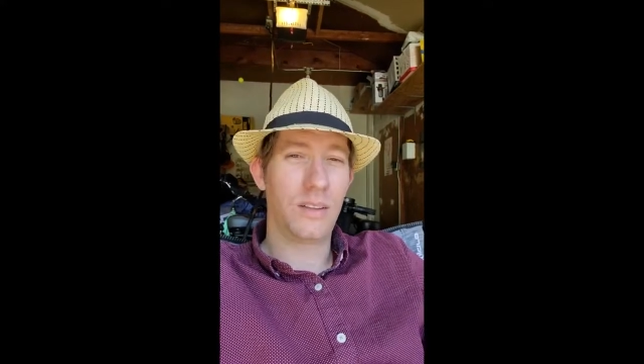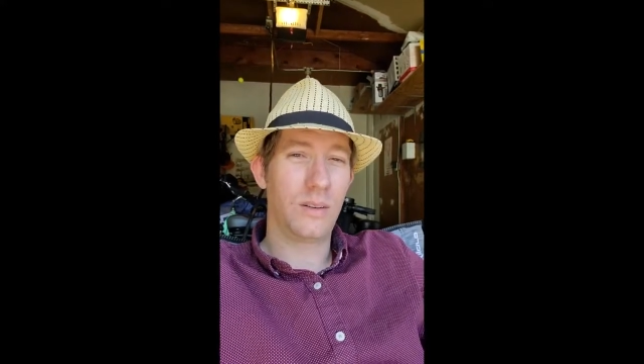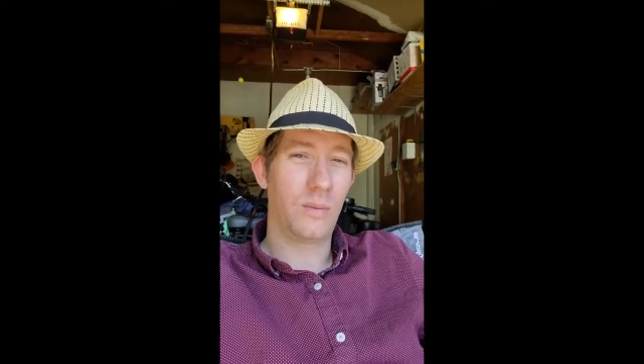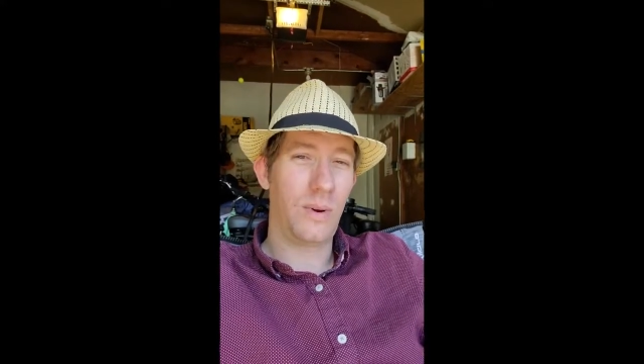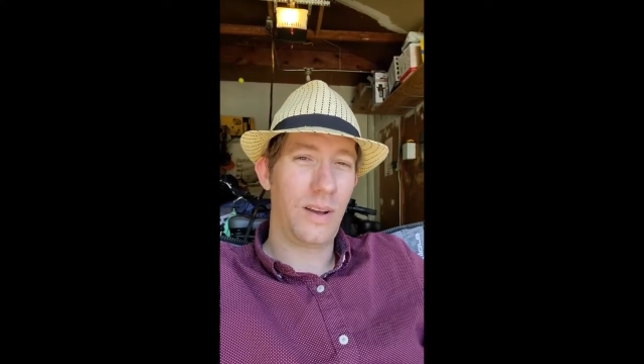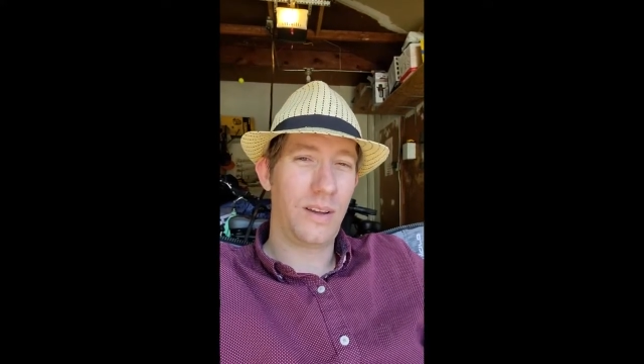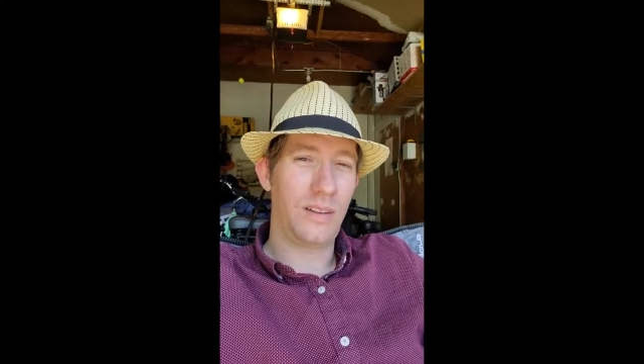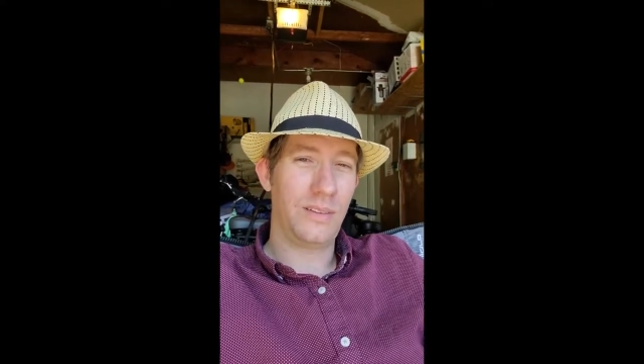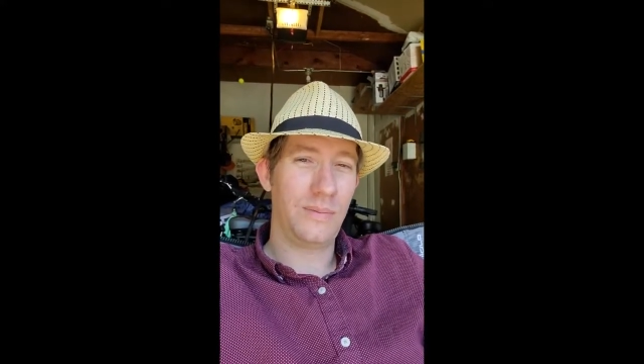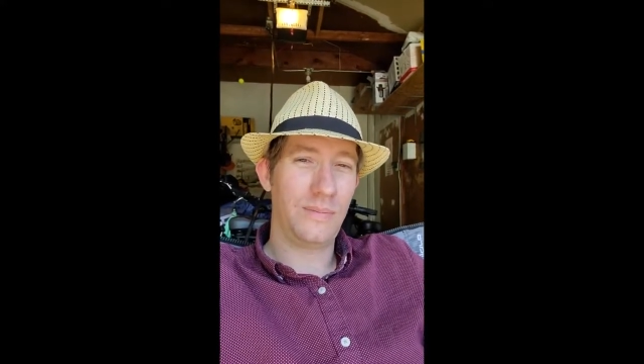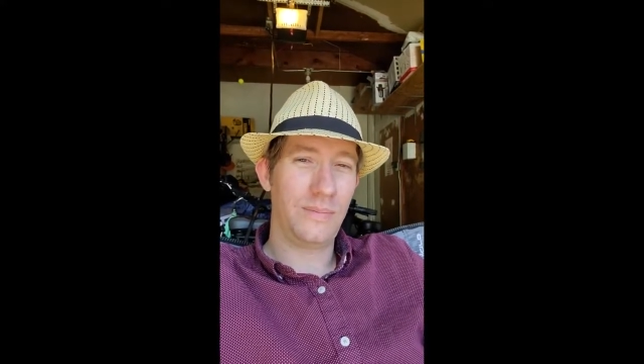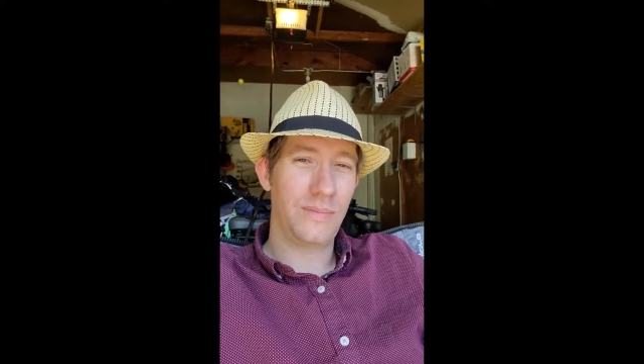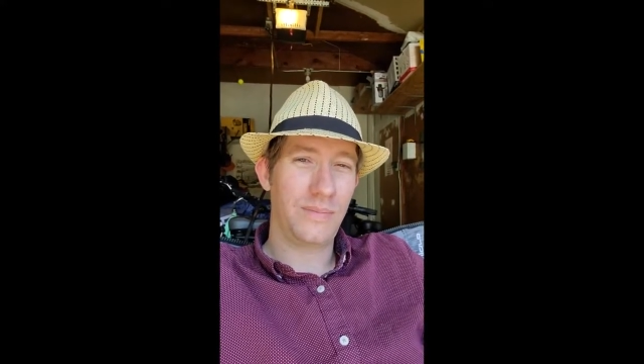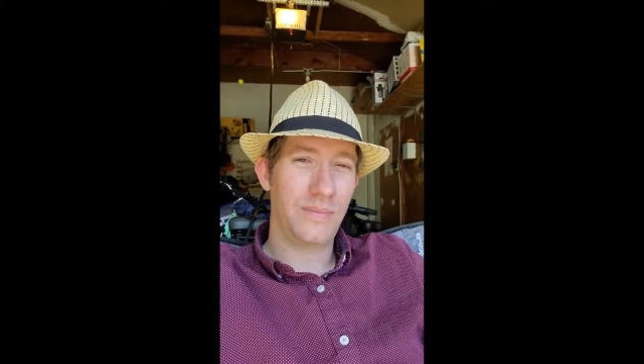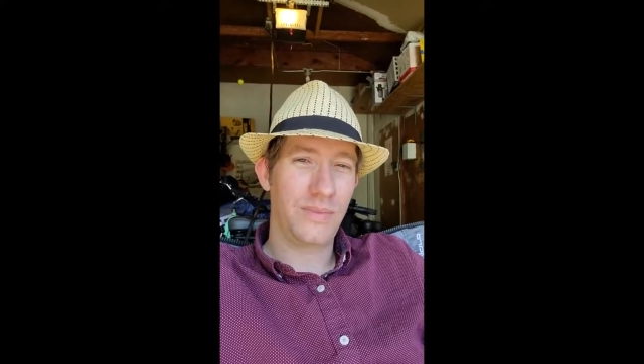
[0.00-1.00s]
Well,
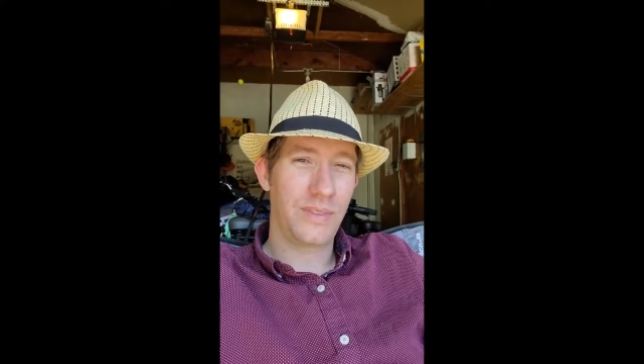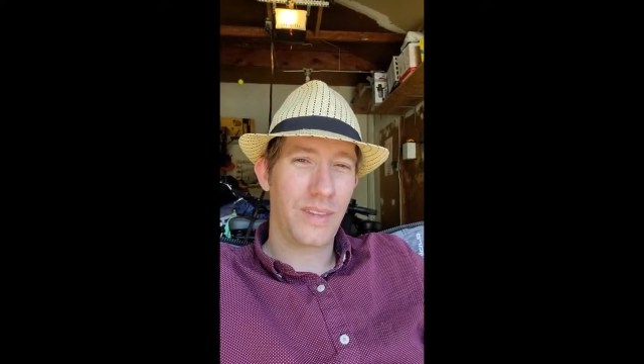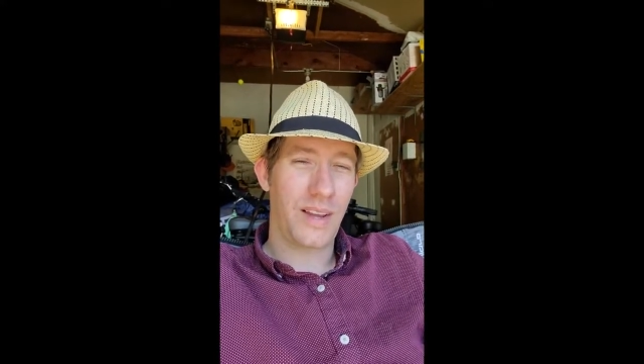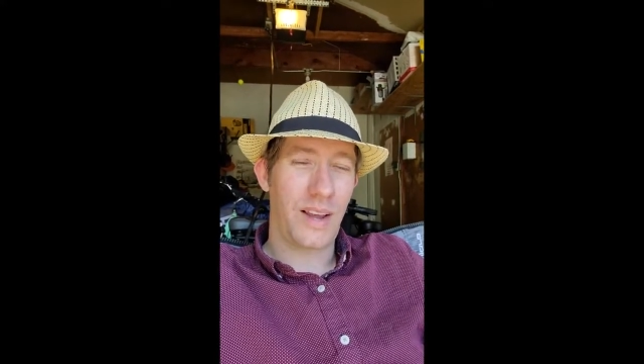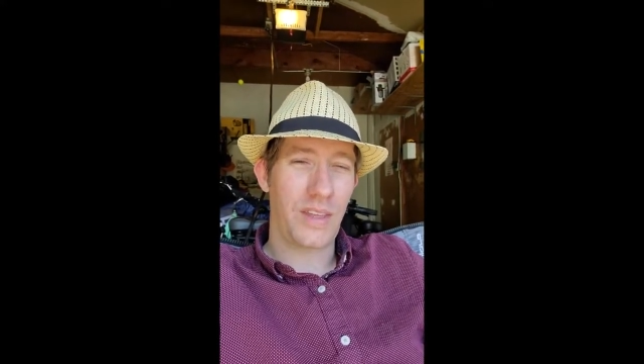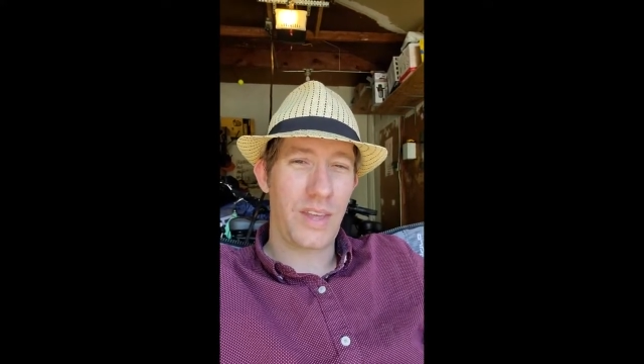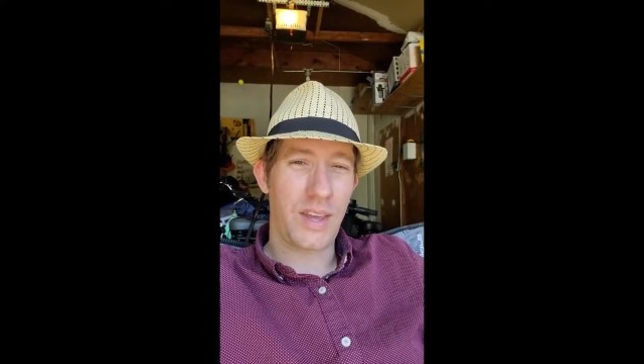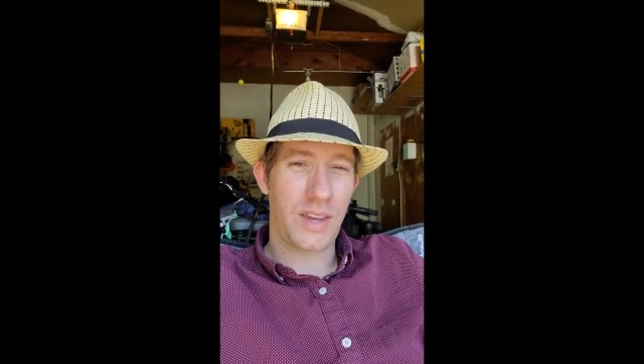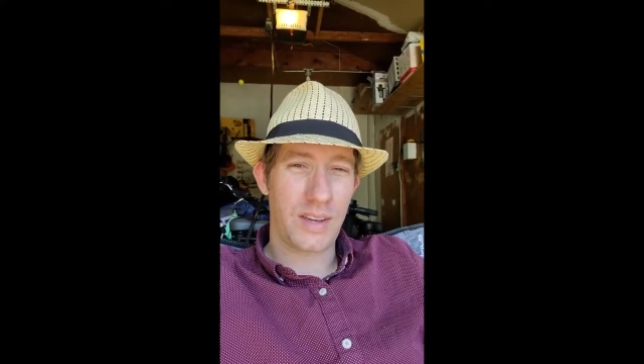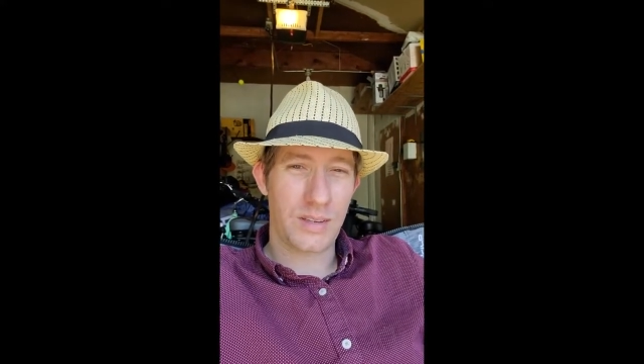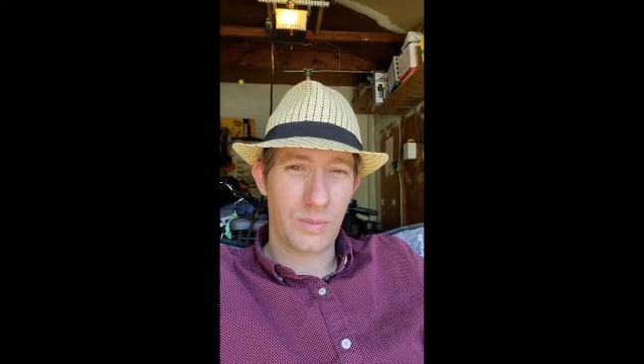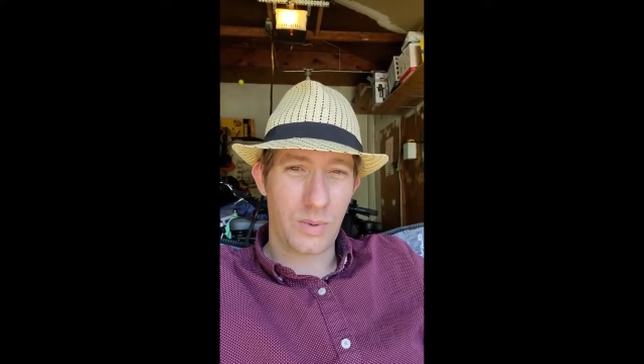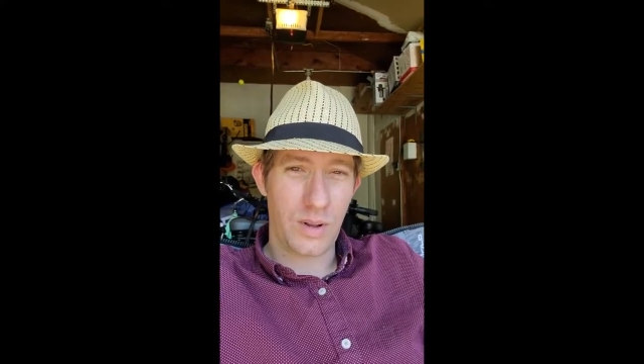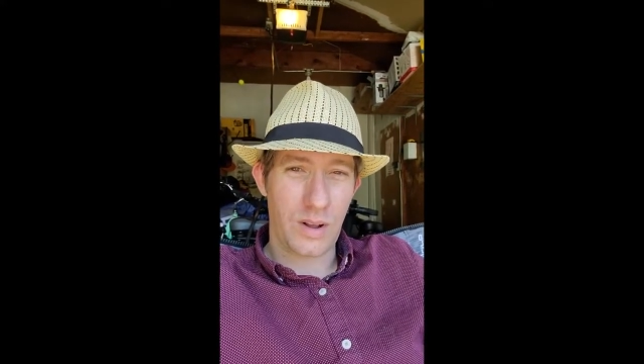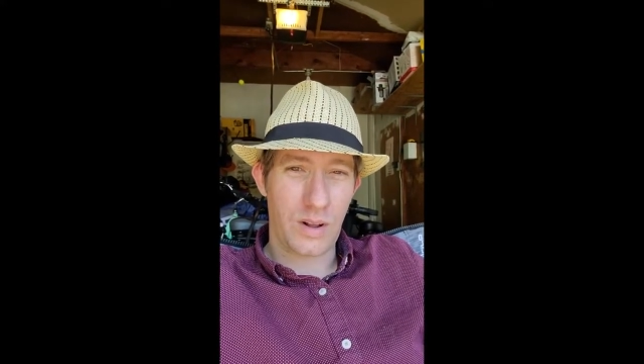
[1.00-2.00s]
I think as
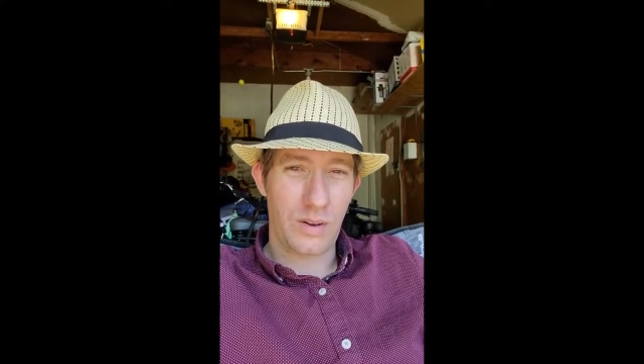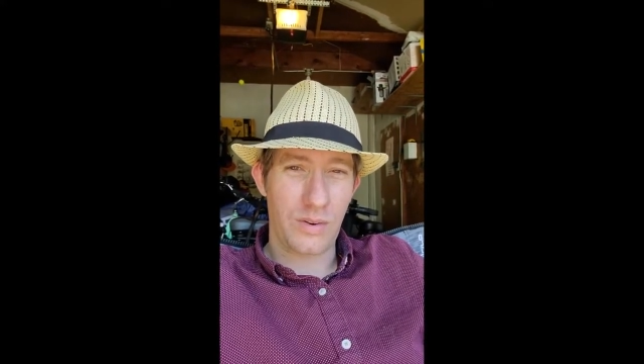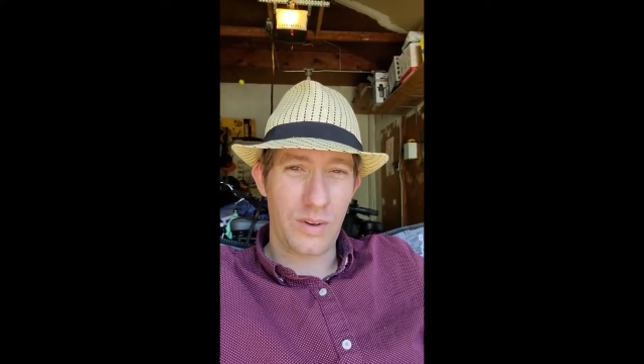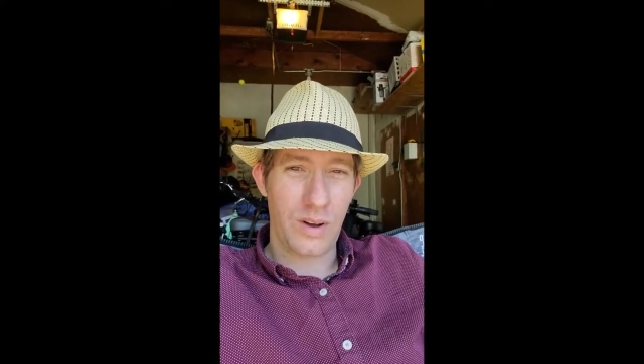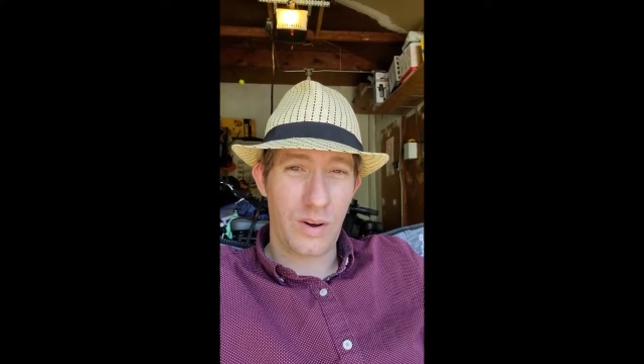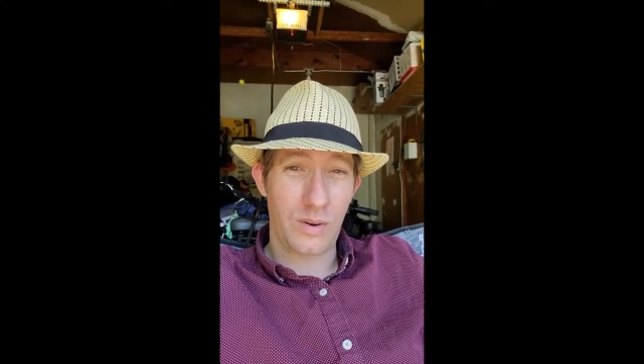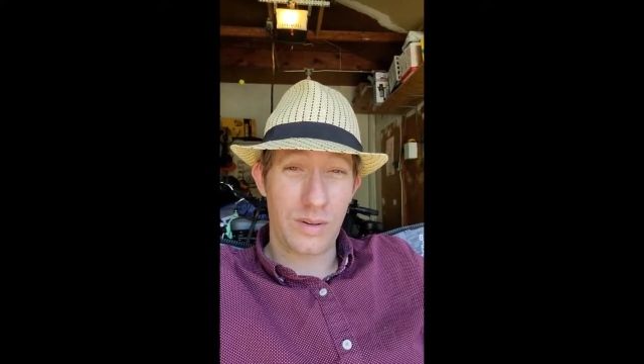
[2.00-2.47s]
we all know,